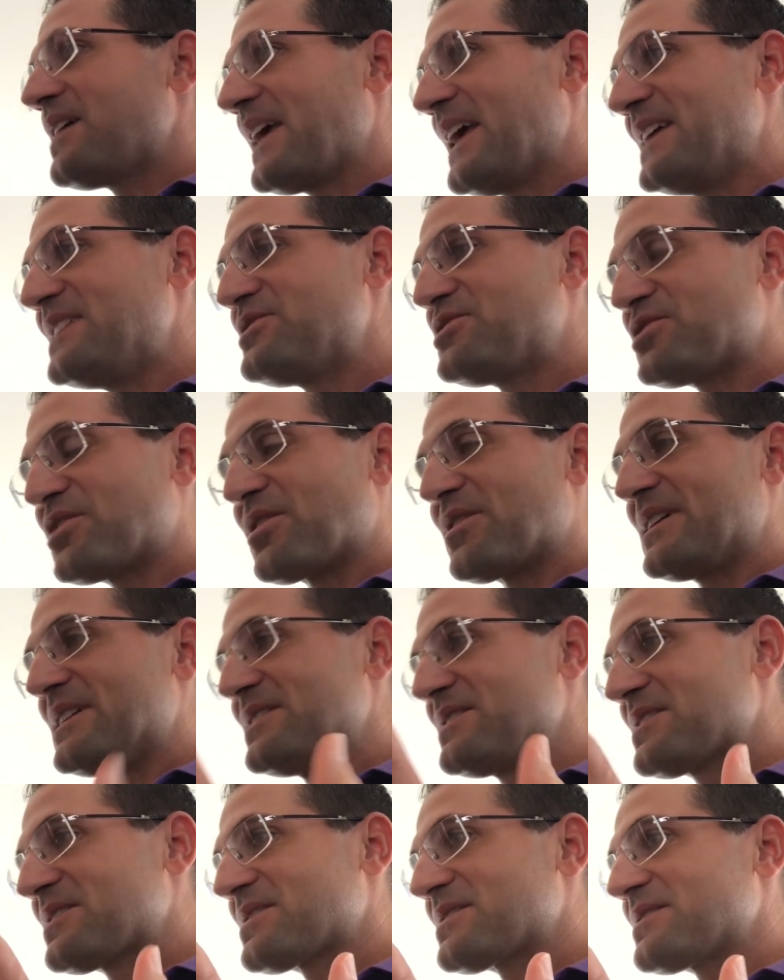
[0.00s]

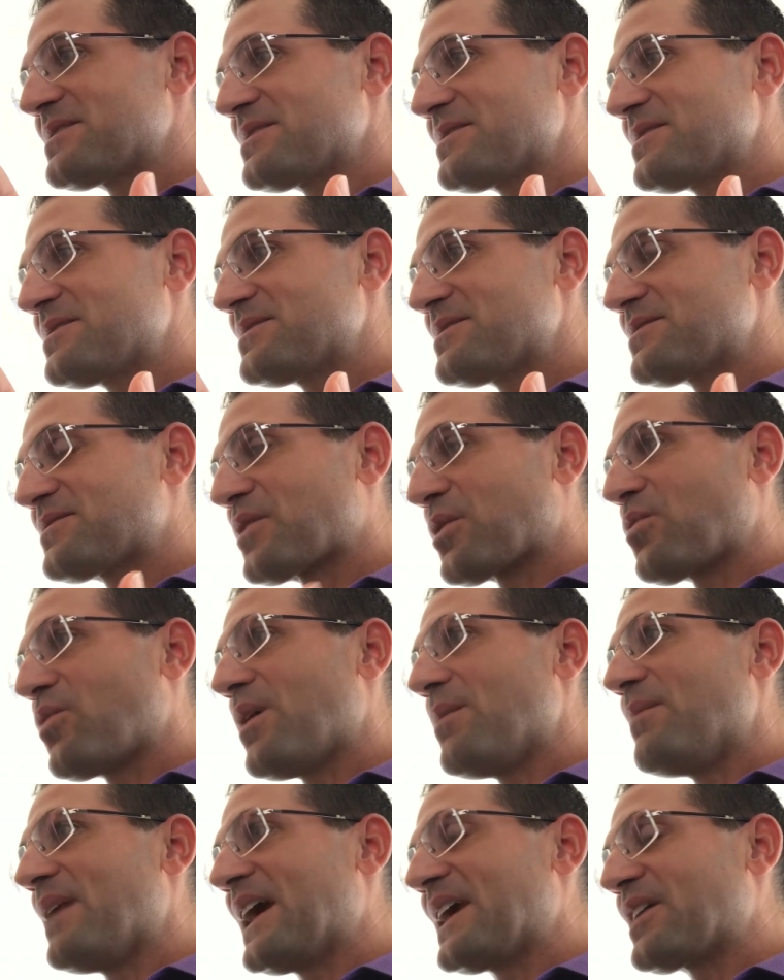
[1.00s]
insurance for
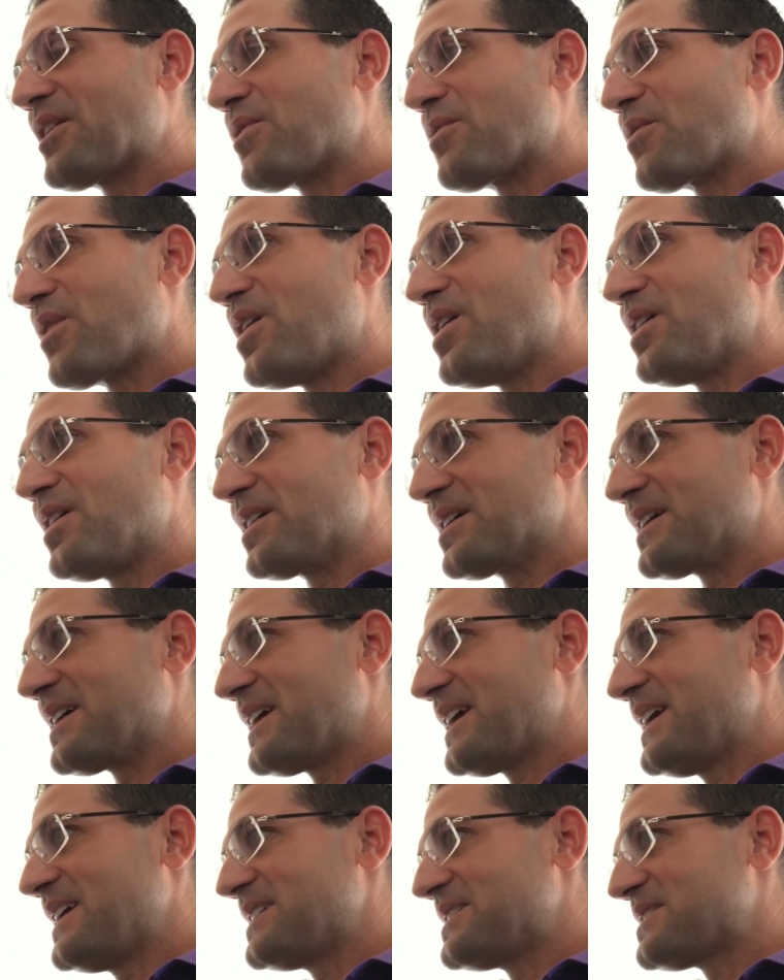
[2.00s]
what might go wrong
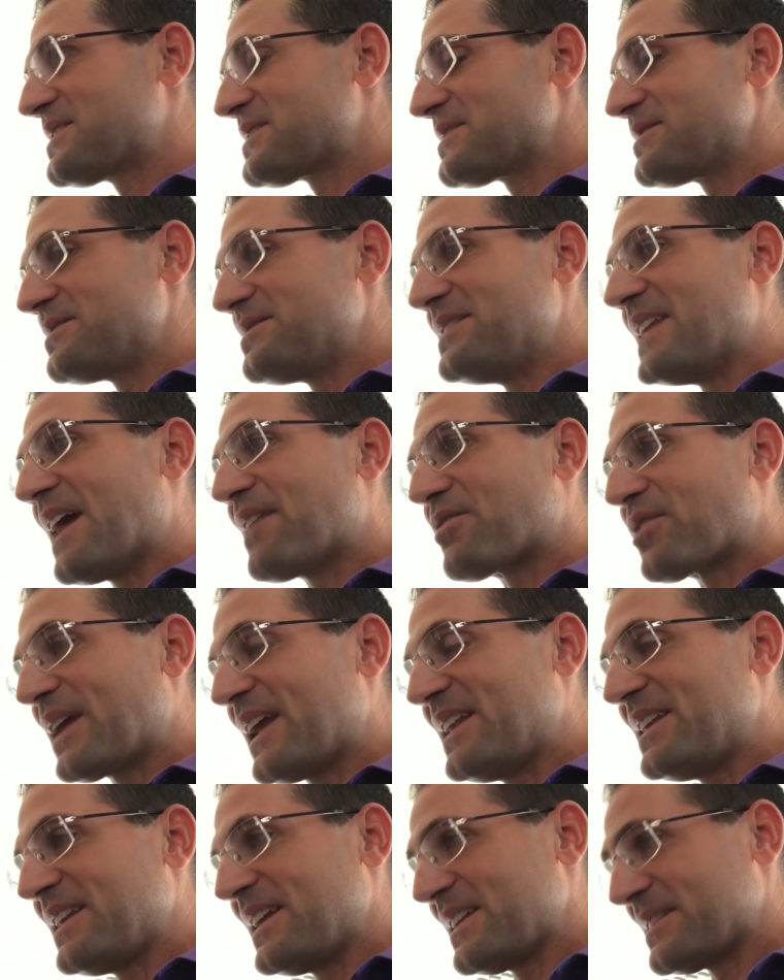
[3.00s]
is never
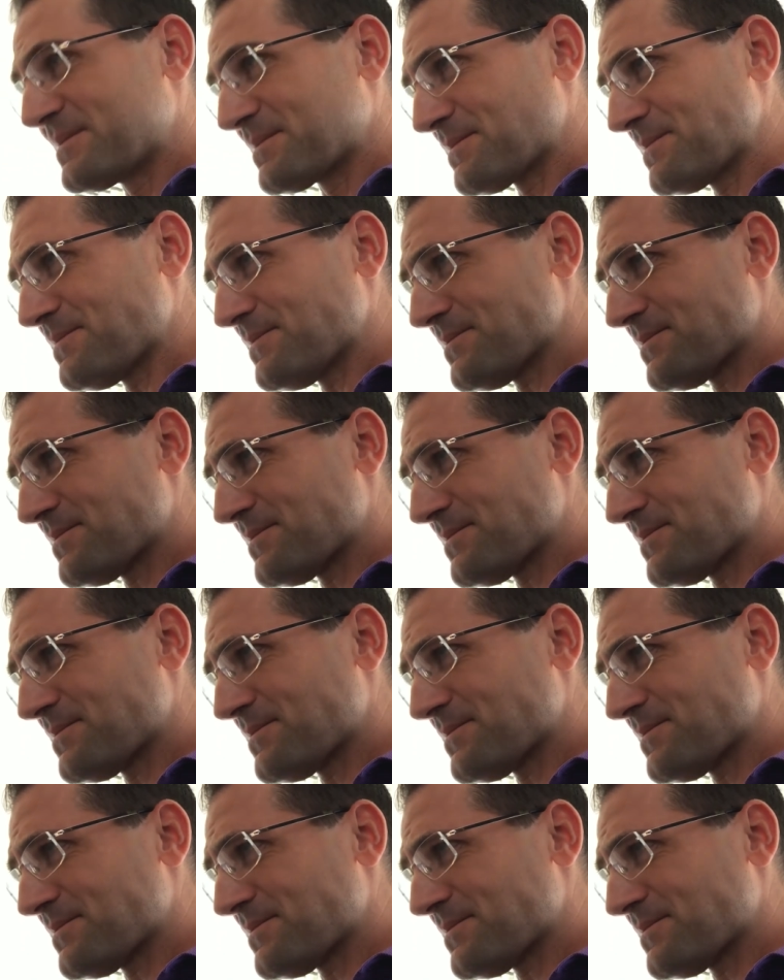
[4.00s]
ending.